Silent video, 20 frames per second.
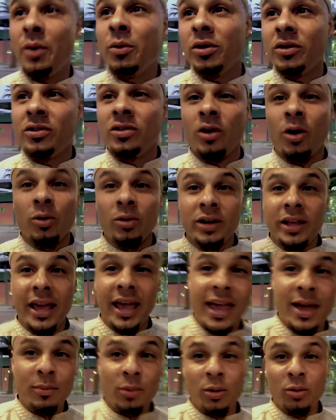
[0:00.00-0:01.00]
I was
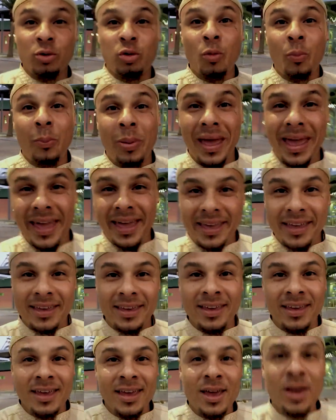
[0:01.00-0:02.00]
only able to
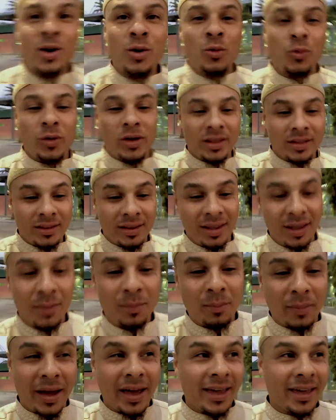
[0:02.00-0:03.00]
pay with
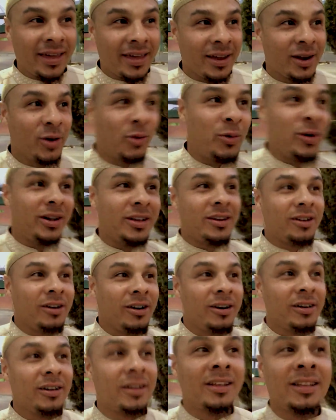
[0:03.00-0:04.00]
my credit
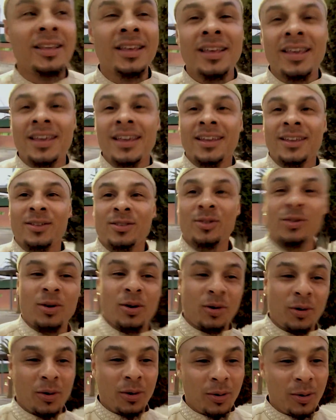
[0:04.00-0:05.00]
card.
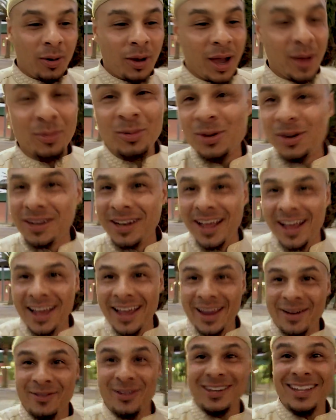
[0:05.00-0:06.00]
So,
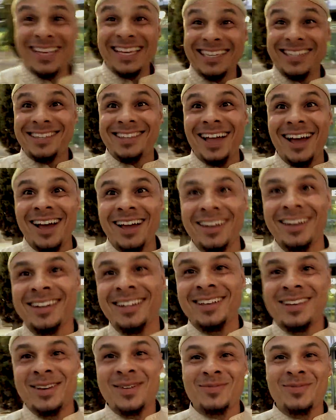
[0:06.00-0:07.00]
alhamdulillah, everything is
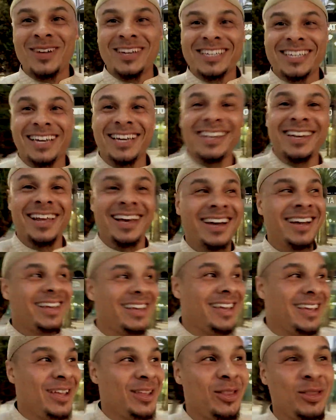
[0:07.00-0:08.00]
done. MashaAllah,
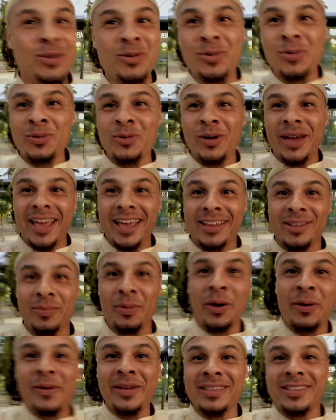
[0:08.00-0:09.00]
new
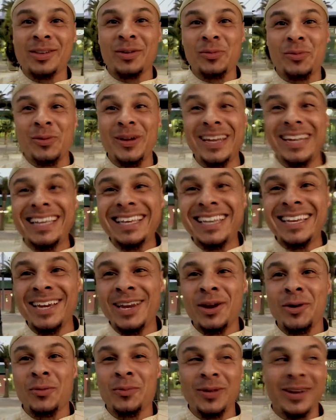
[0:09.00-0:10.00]
experience
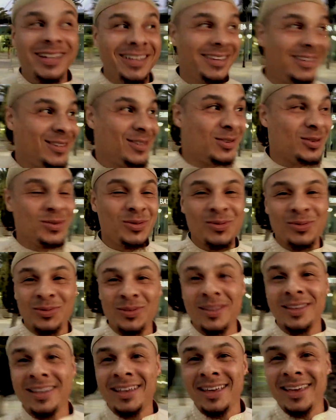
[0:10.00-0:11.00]
really, really
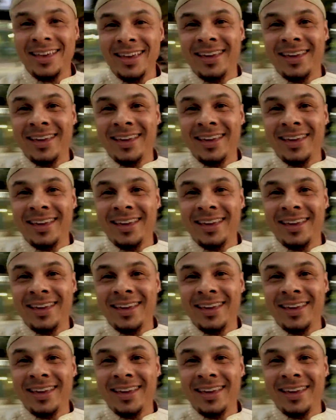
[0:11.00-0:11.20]
soon.